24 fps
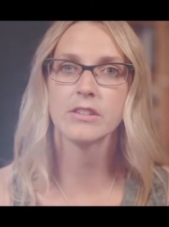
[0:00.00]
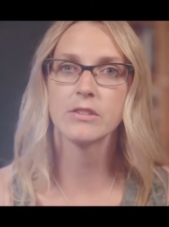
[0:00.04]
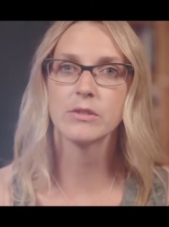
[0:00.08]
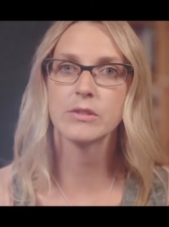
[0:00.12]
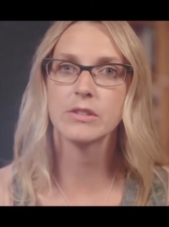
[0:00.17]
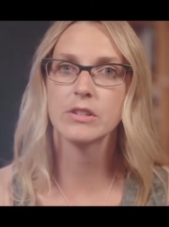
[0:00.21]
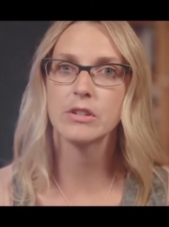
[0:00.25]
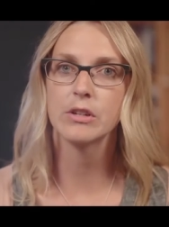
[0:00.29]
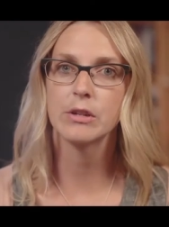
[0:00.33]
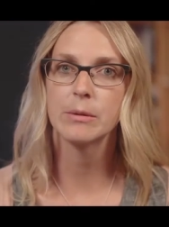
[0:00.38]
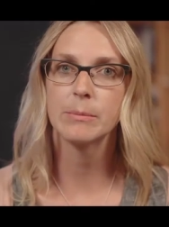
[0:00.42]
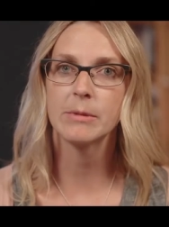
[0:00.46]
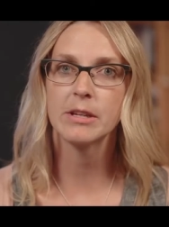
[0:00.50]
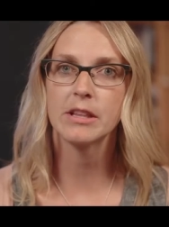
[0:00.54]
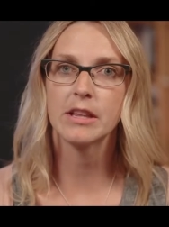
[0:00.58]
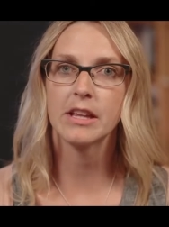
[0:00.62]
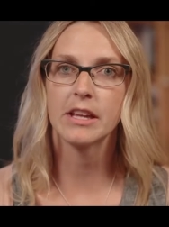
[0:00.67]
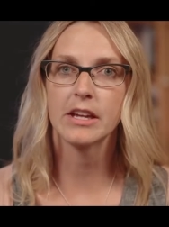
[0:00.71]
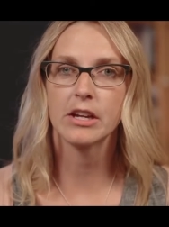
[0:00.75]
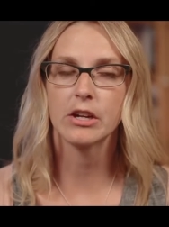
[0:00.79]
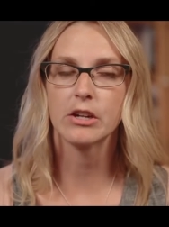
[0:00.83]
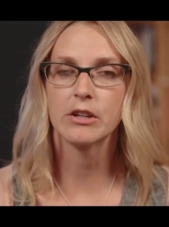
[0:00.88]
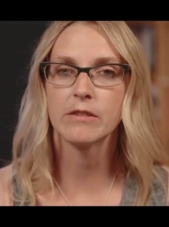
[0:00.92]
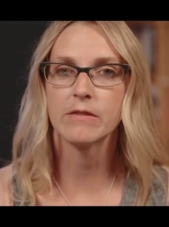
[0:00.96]
is going to be
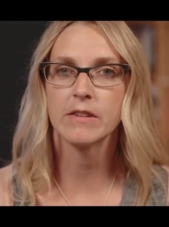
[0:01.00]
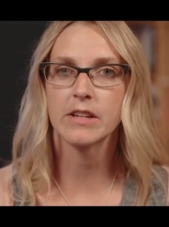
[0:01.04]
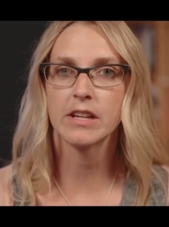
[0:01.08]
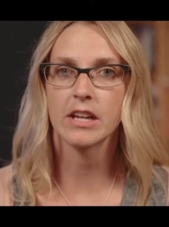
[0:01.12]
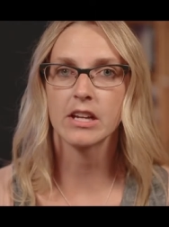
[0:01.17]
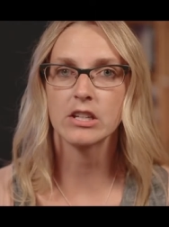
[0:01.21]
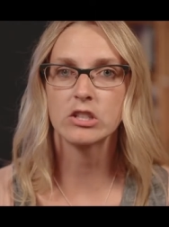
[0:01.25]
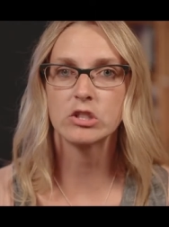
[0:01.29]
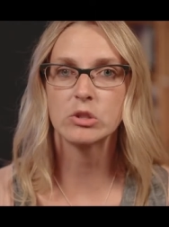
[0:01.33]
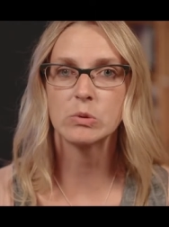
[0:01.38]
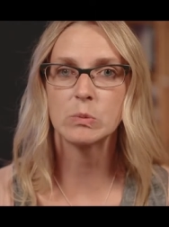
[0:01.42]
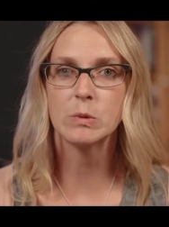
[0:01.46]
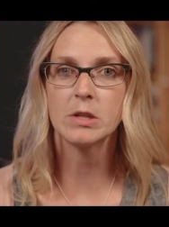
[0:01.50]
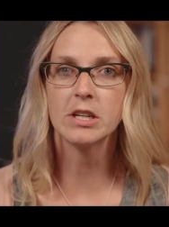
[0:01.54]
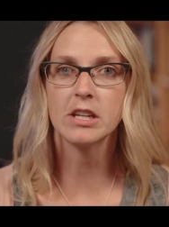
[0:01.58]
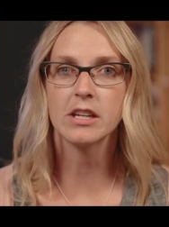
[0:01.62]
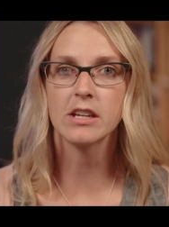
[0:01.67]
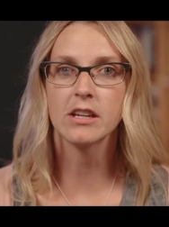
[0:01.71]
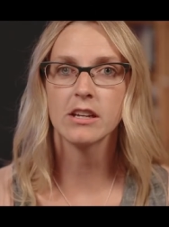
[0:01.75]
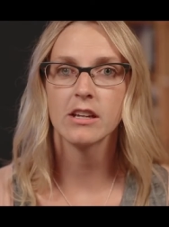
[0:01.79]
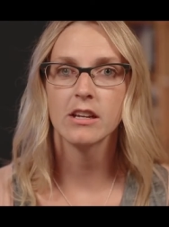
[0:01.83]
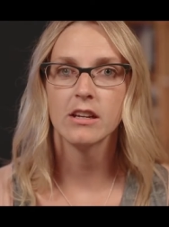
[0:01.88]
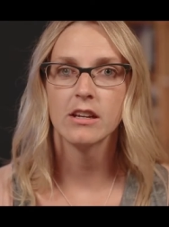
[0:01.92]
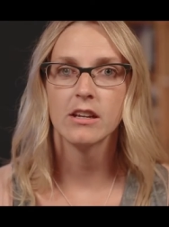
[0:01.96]
like or even next
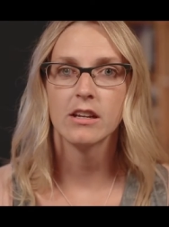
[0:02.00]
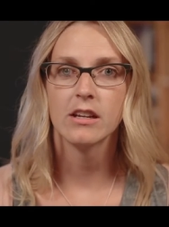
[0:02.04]
week